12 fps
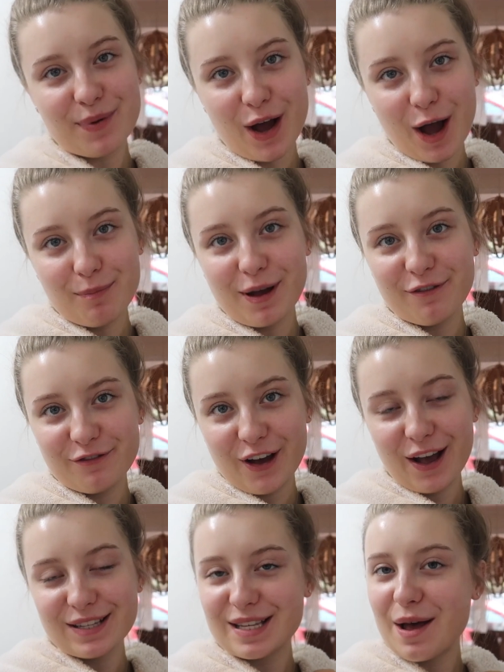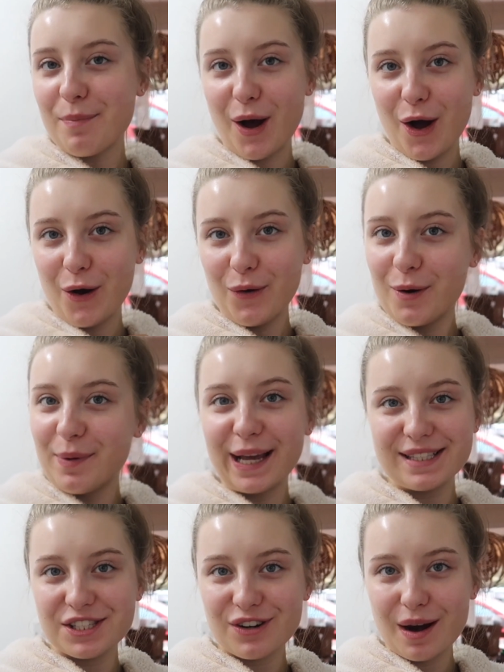and put up my first poll on my
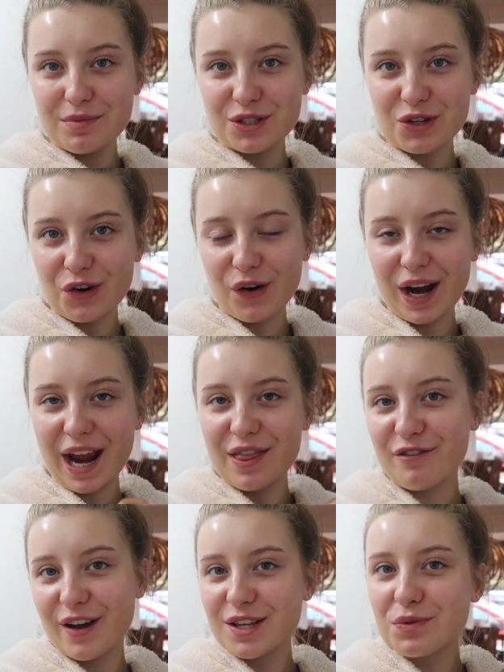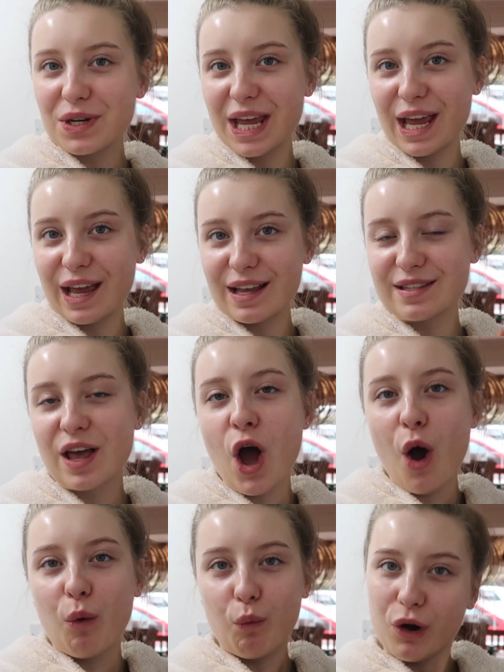Instagram story. The first one is,
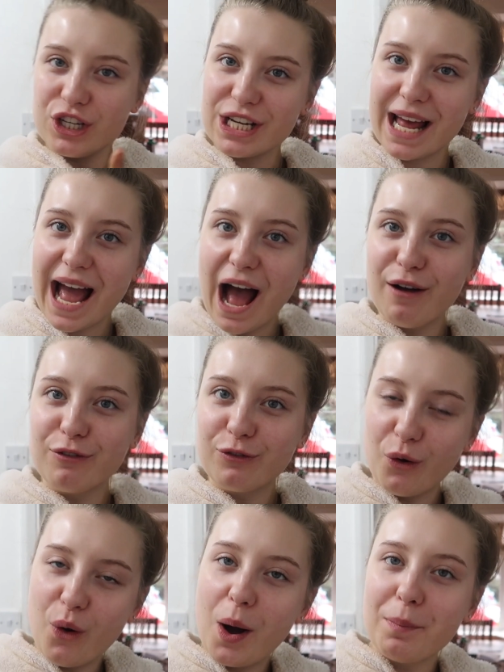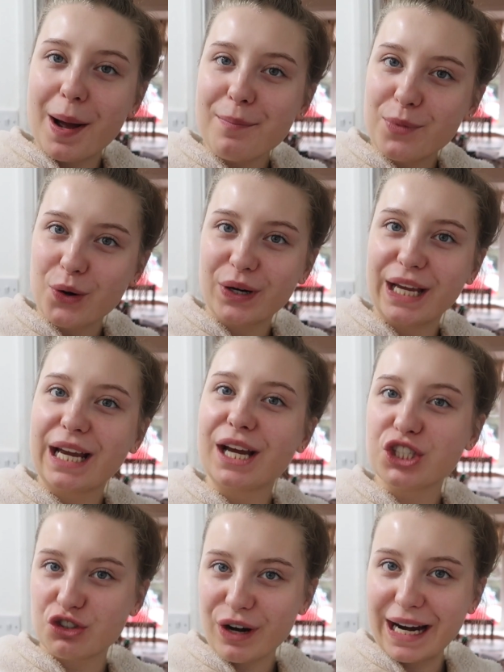what should I have for my morning
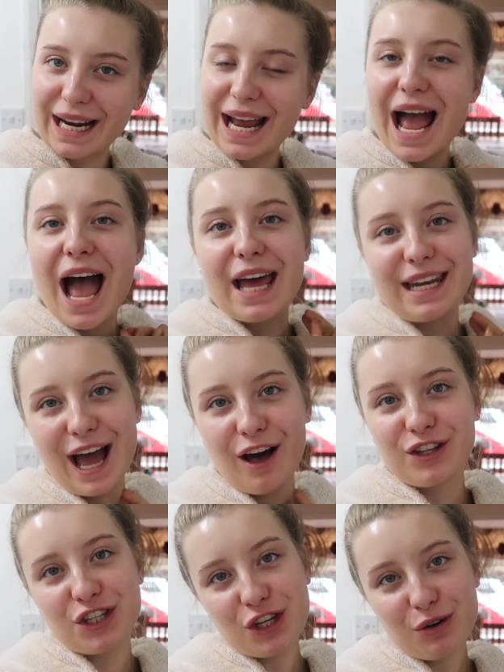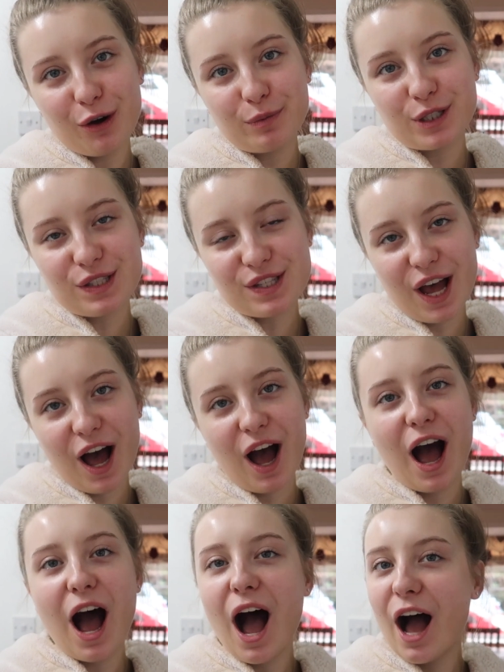drink? Now the two options
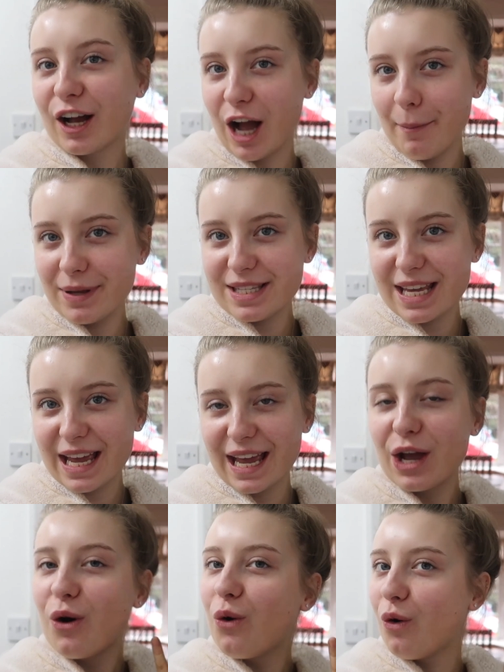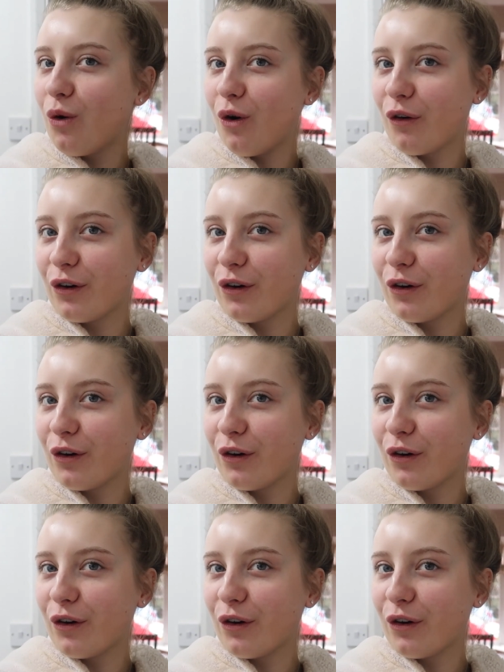are a cup of tea or